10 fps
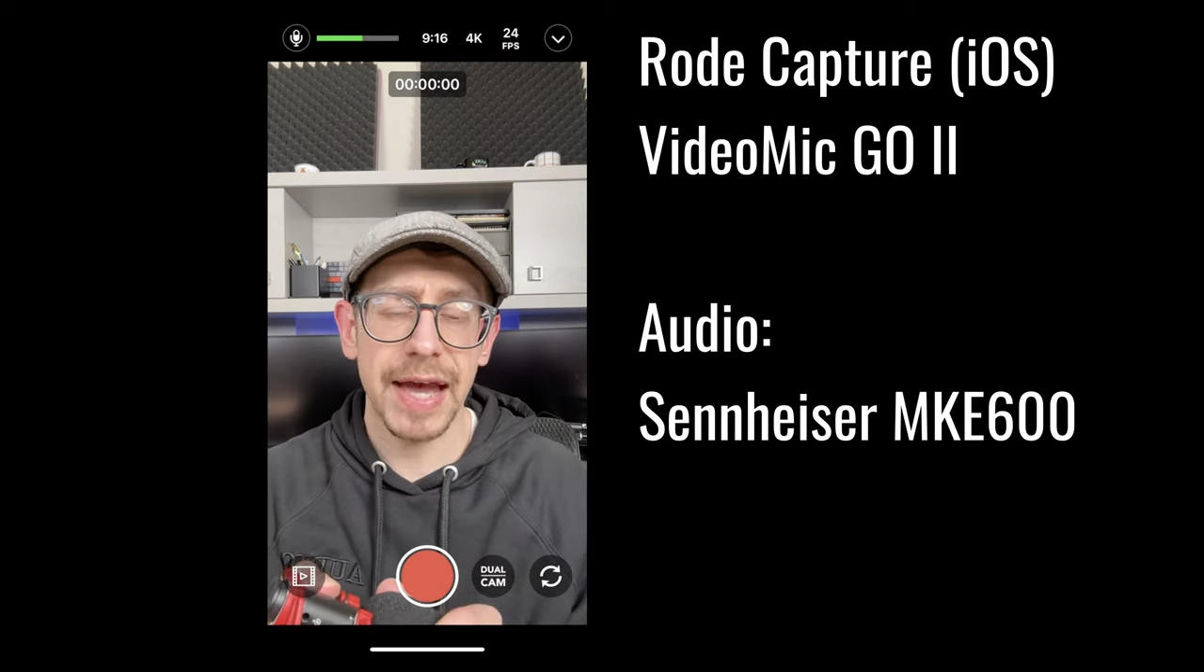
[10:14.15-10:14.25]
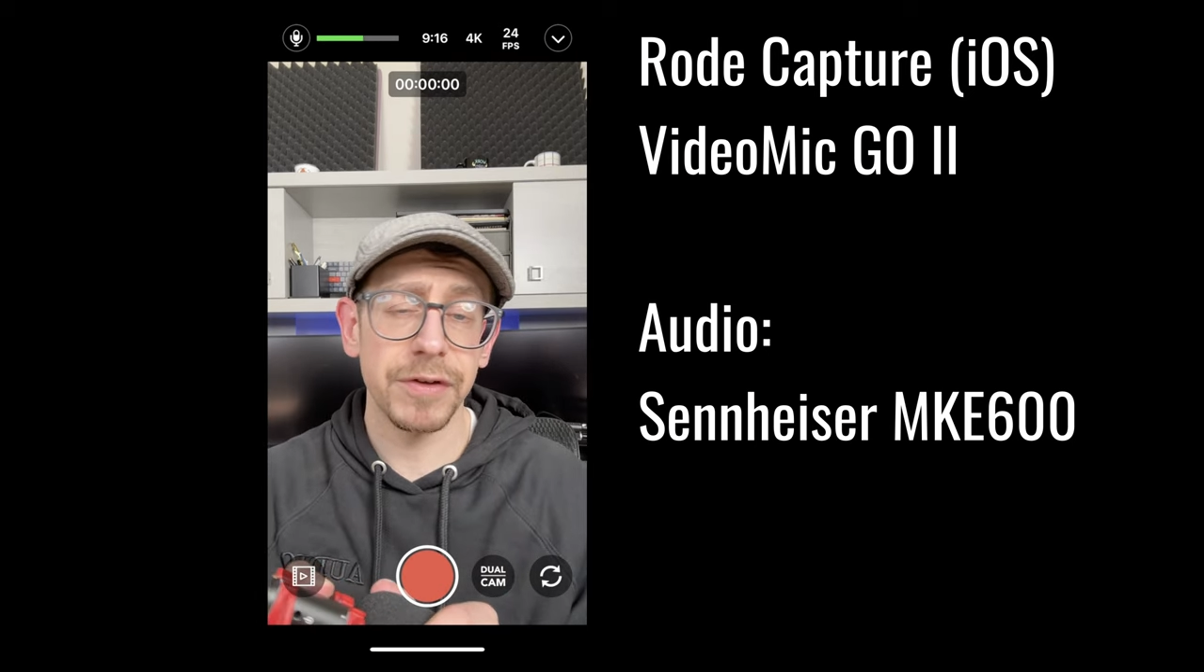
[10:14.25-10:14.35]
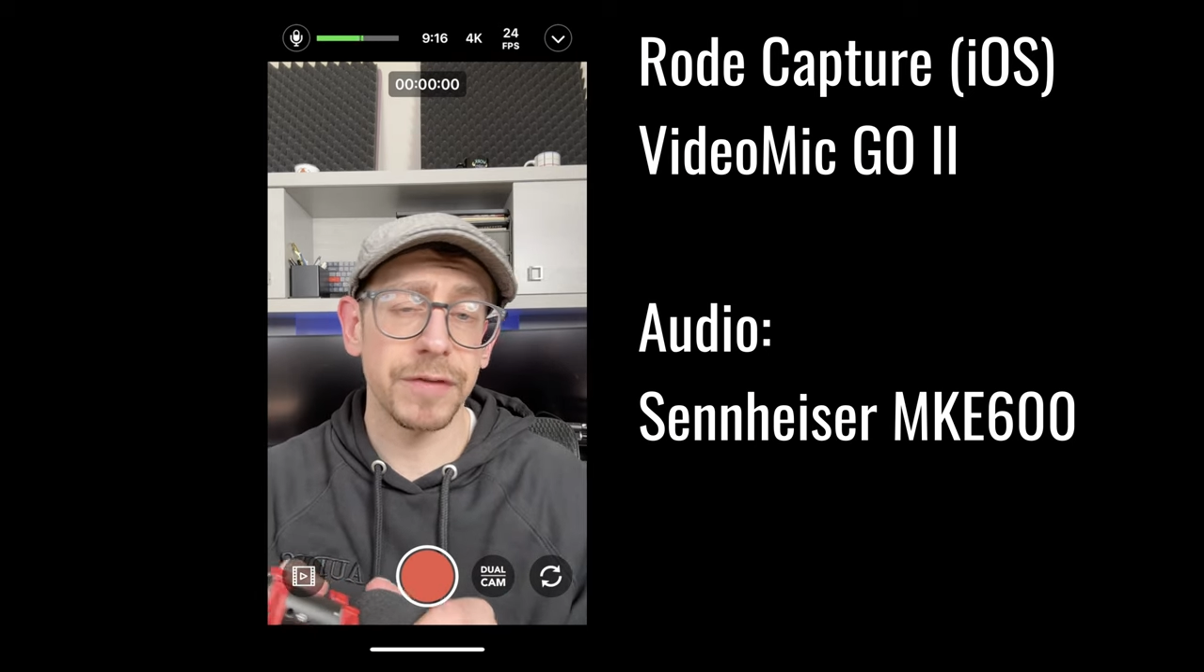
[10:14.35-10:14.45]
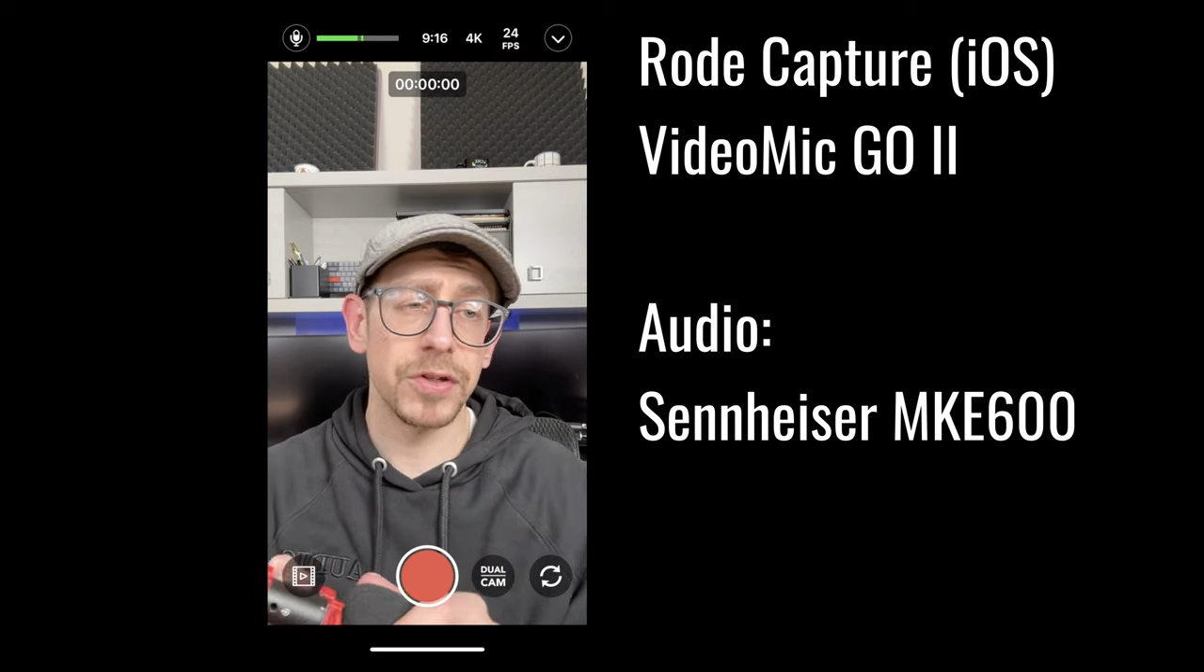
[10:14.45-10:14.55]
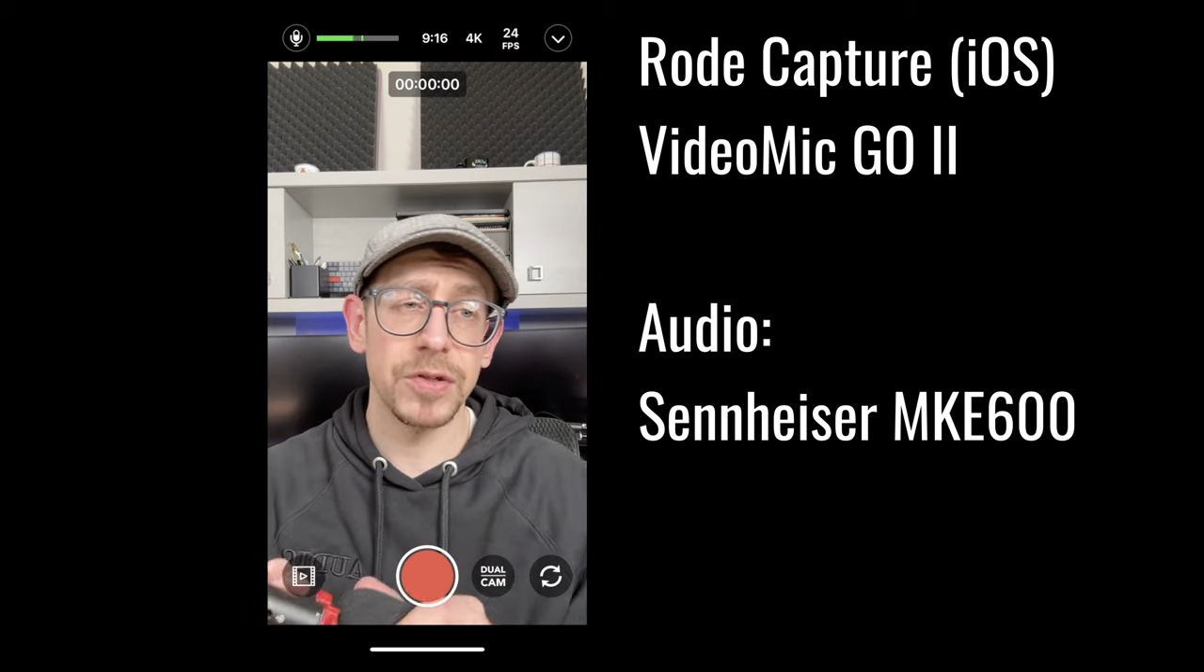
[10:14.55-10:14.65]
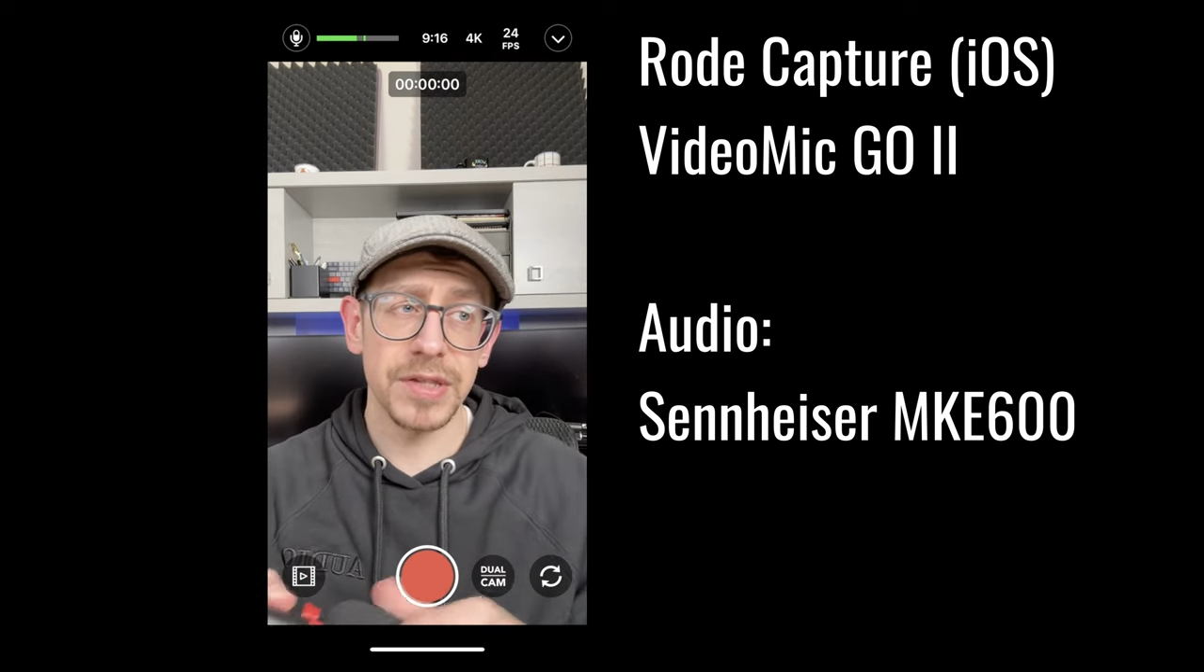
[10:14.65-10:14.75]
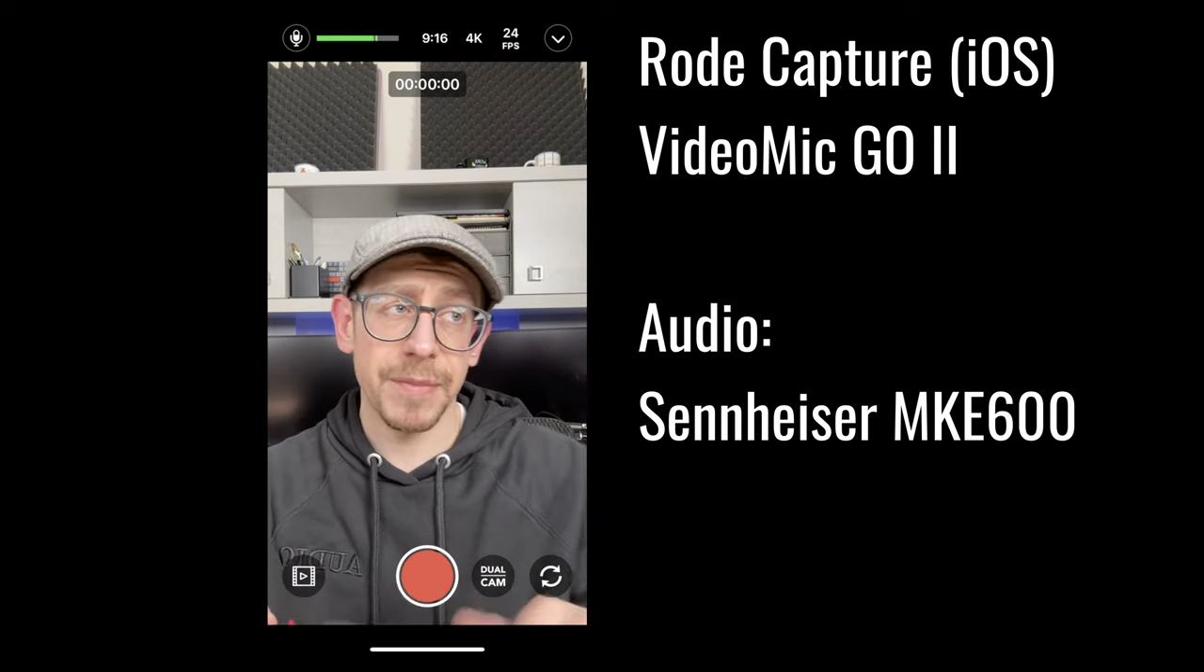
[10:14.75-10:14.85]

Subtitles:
if you use them